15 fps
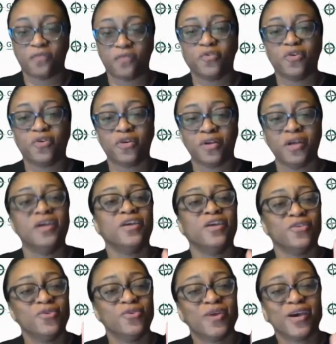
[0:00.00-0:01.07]
if
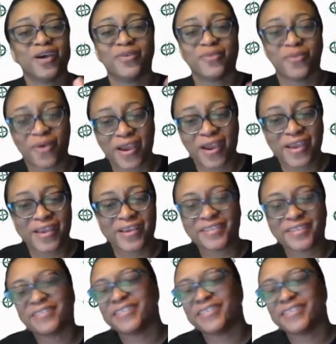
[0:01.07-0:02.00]
you cutting grass,